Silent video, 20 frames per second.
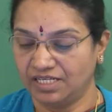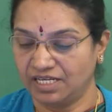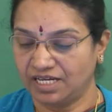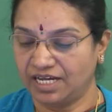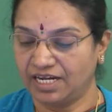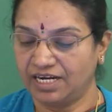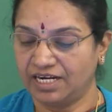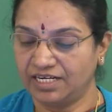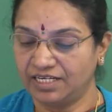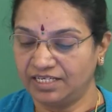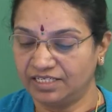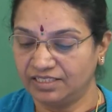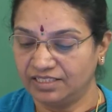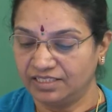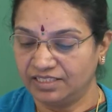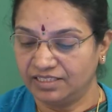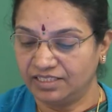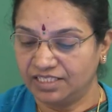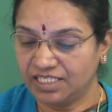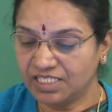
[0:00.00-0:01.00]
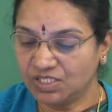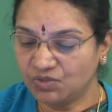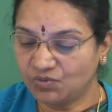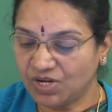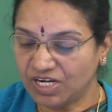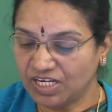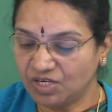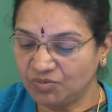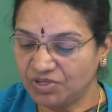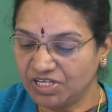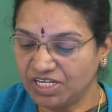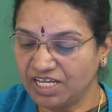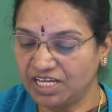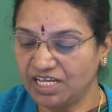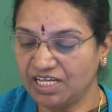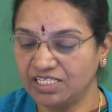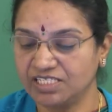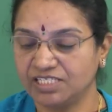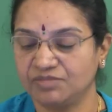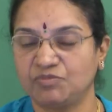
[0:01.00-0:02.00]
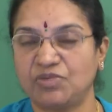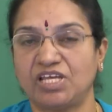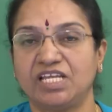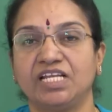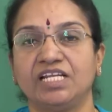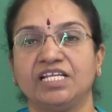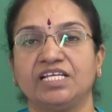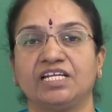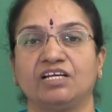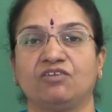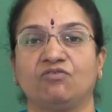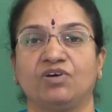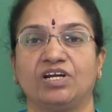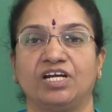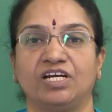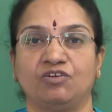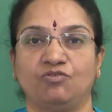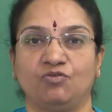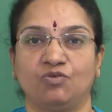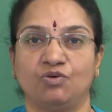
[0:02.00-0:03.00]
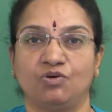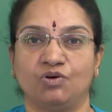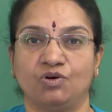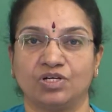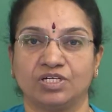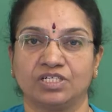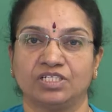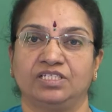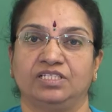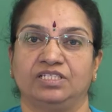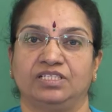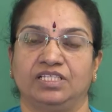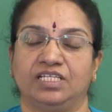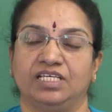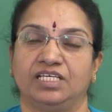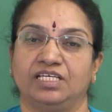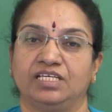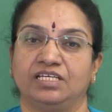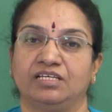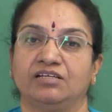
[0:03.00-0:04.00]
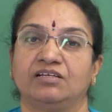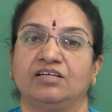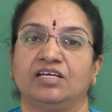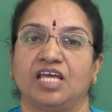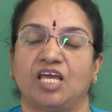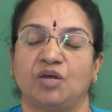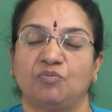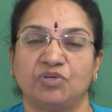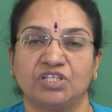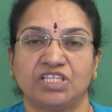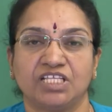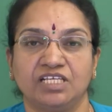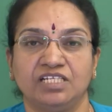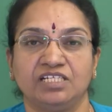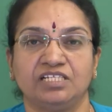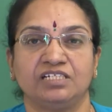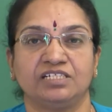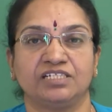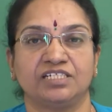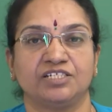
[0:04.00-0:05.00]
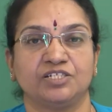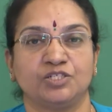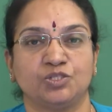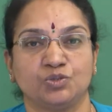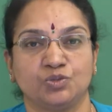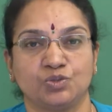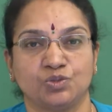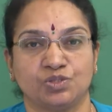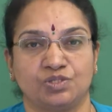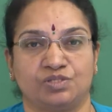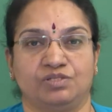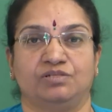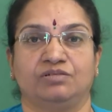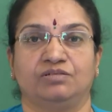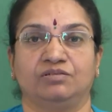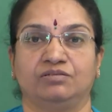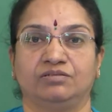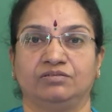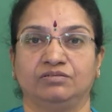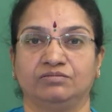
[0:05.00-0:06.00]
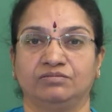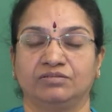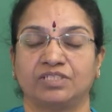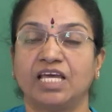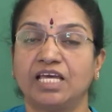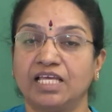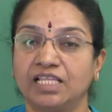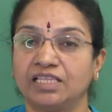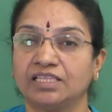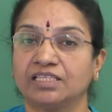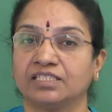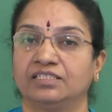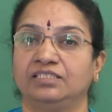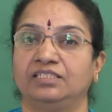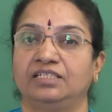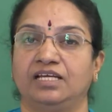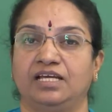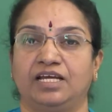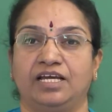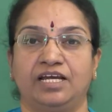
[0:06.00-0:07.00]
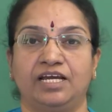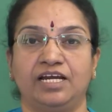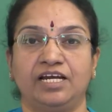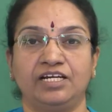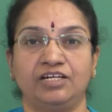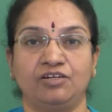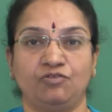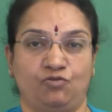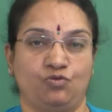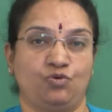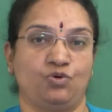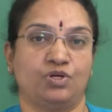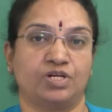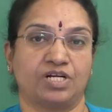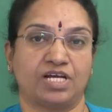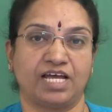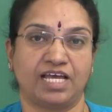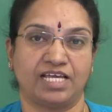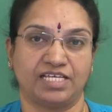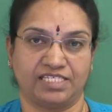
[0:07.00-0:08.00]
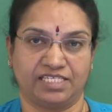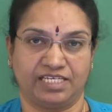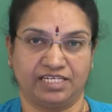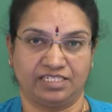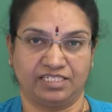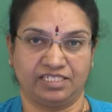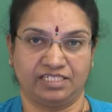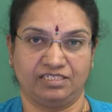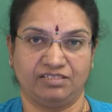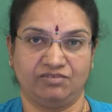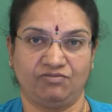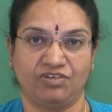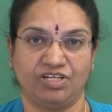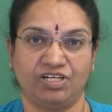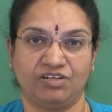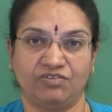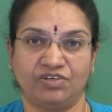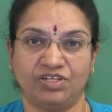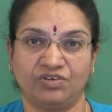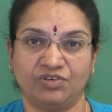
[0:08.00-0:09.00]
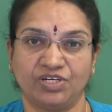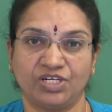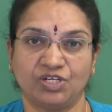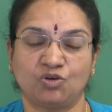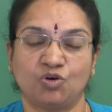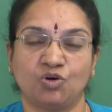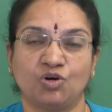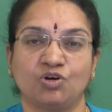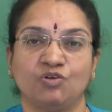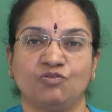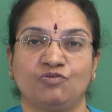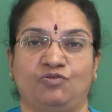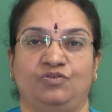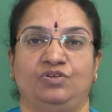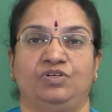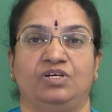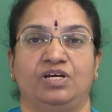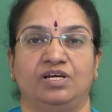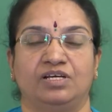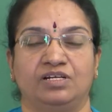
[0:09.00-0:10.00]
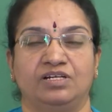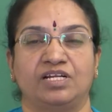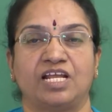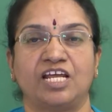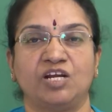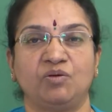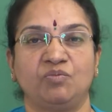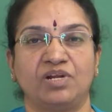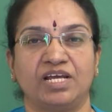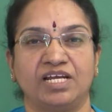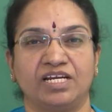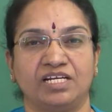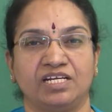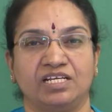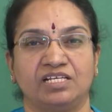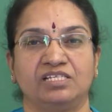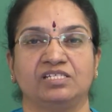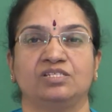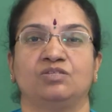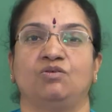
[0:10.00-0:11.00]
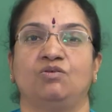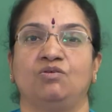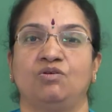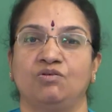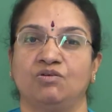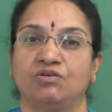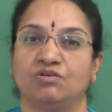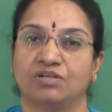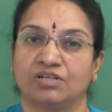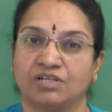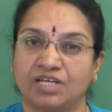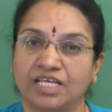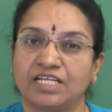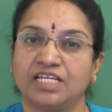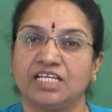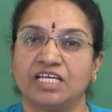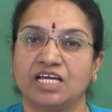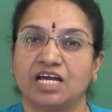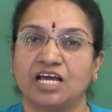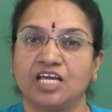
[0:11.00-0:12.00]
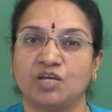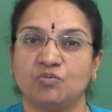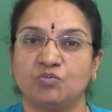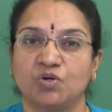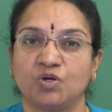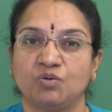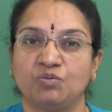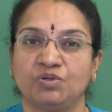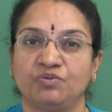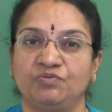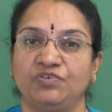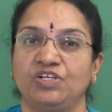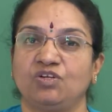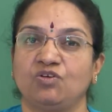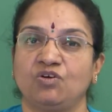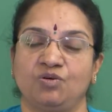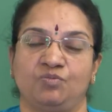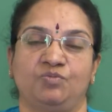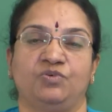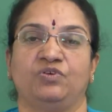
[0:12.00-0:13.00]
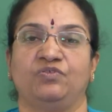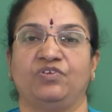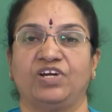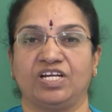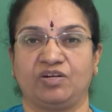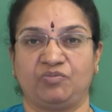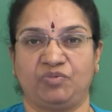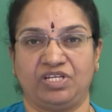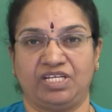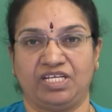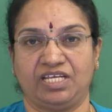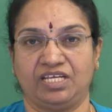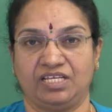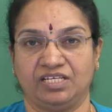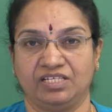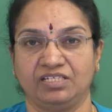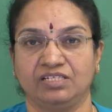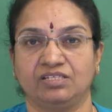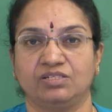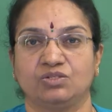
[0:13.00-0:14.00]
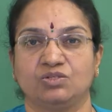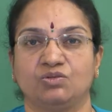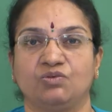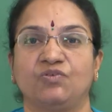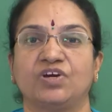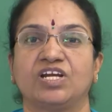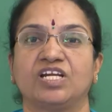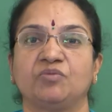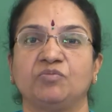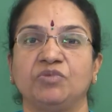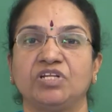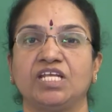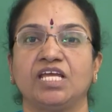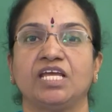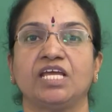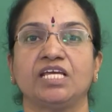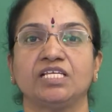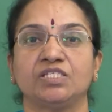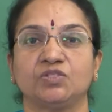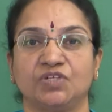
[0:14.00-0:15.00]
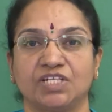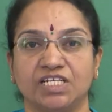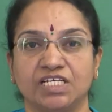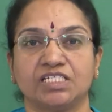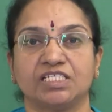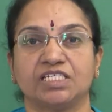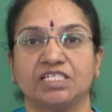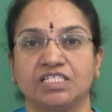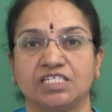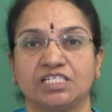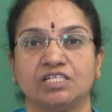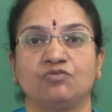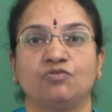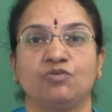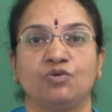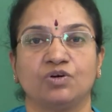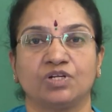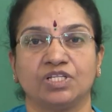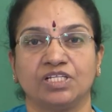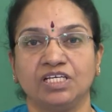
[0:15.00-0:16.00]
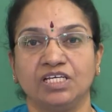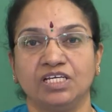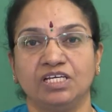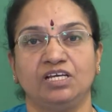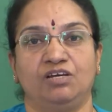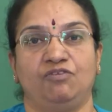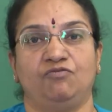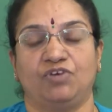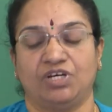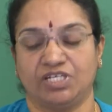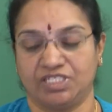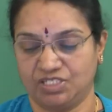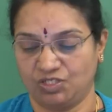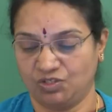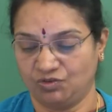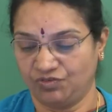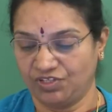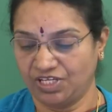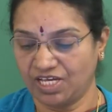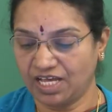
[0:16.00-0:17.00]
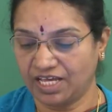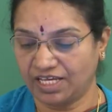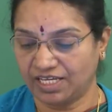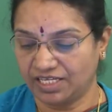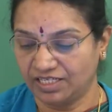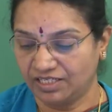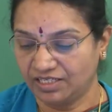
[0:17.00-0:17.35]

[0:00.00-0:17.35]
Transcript: And this vitamin A is mainly required for the epithelial tissues uh, health and for eyesight. Whenever we talk of uh, night blindness or any eye problem, we talk about vitamin A. So, vitamin A is very essential for the function of the eye.